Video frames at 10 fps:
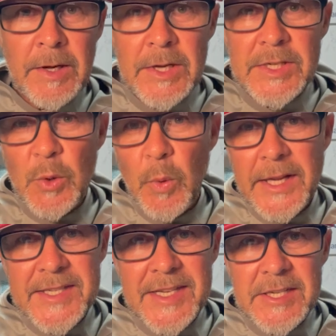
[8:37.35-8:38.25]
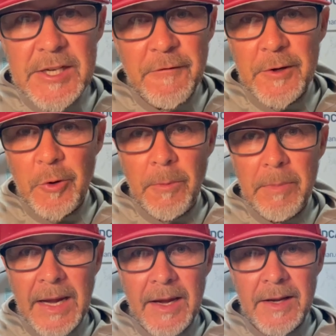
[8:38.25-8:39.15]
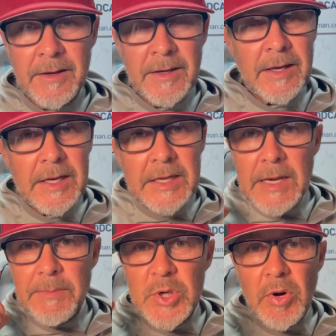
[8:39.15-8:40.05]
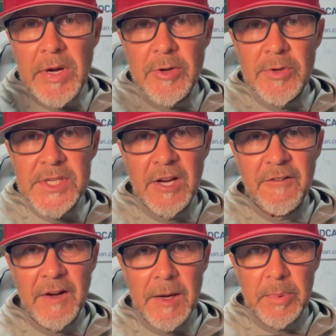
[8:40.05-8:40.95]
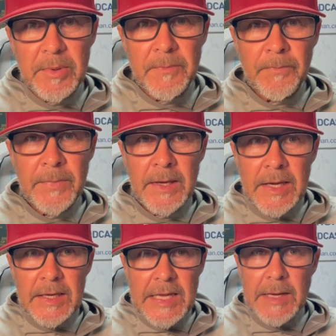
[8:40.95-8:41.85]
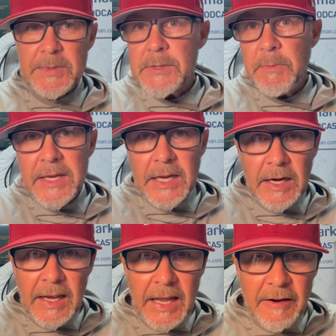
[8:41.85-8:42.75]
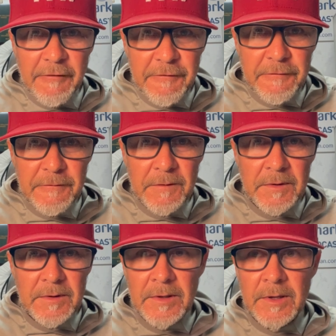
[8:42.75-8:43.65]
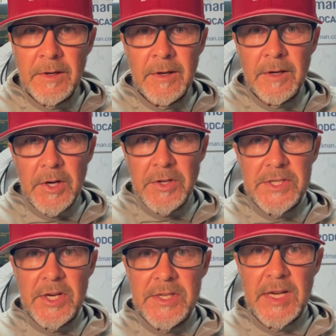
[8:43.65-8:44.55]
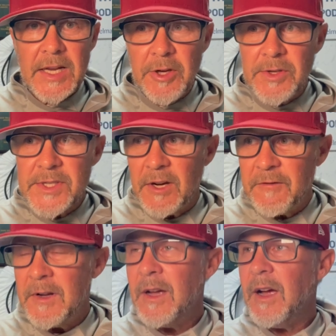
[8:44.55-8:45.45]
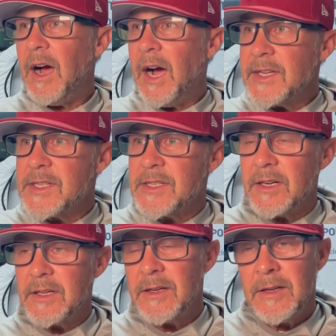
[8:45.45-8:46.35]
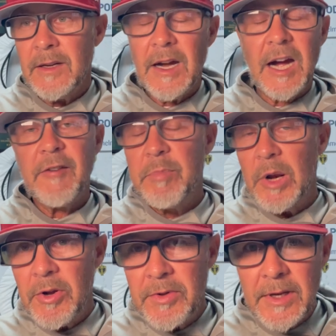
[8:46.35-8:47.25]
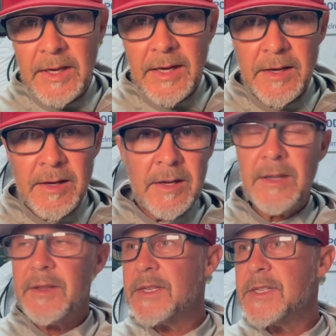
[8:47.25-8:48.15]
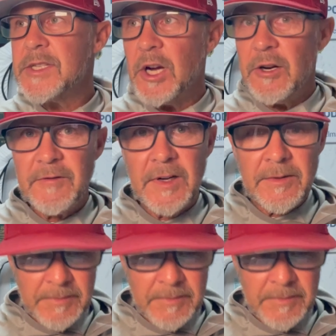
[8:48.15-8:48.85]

So when it's indifferent or bad, keep talking yourself up. Keep speaking life. Don't start telling yourself, I suck, I've blown the lead, this is over.